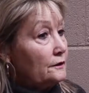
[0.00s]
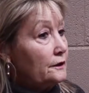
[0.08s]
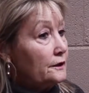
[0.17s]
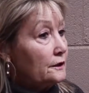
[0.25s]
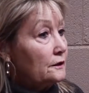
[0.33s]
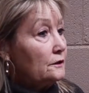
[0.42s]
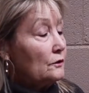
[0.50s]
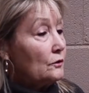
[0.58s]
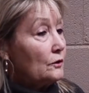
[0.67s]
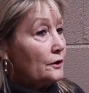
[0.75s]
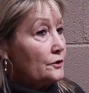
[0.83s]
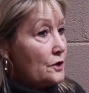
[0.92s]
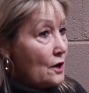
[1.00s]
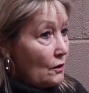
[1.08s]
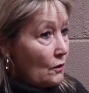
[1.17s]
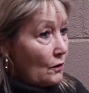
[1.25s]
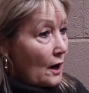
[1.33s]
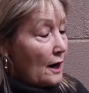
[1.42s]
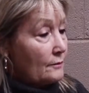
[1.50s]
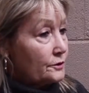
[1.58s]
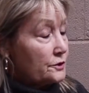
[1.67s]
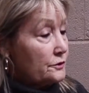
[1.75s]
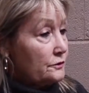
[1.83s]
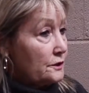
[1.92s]
little or no
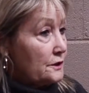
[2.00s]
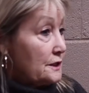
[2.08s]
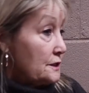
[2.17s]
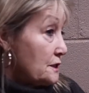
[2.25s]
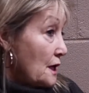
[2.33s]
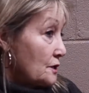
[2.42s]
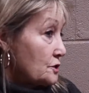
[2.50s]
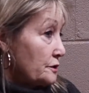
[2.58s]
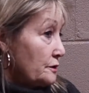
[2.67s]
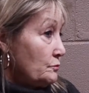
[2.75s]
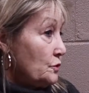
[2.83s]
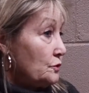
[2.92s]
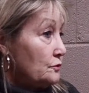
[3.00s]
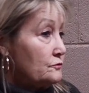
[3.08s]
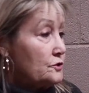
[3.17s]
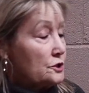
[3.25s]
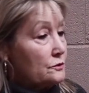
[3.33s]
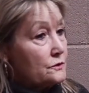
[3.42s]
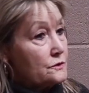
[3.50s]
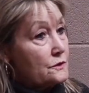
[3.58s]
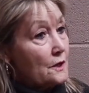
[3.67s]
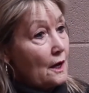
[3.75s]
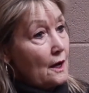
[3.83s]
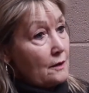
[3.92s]
opportunity to actually move. She was
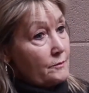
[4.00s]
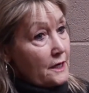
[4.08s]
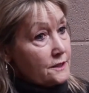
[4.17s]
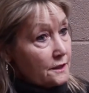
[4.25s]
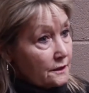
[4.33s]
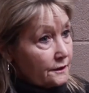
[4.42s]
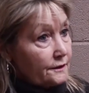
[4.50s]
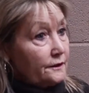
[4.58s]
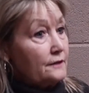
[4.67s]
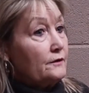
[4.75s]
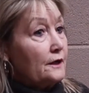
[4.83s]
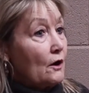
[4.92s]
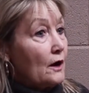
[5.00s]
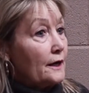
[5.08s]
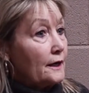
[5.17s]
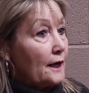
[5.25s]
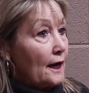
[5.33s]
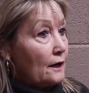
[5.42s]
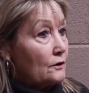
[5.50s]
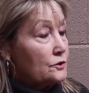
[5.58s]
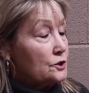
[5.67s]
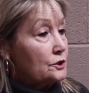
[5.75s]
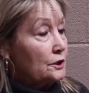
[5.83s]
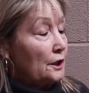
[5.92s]
basically living on a
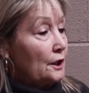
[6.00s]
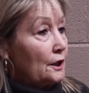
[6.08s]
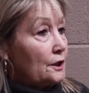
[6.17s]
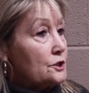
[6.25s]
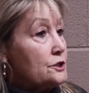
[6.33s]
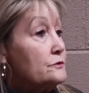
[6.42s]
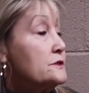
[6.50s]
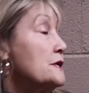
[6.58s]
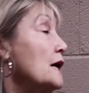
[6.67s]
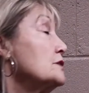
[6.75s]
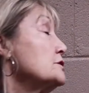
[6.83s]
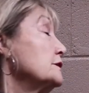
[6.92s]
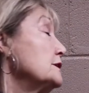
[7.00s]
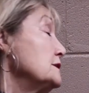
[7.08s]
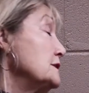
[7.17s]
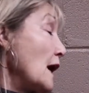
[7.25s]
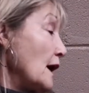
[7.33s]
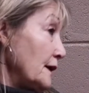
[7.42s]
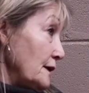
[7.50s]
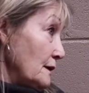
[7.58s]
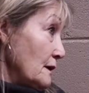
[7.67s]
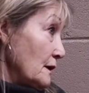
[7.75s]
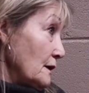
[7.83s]
couch. She was actually dying on a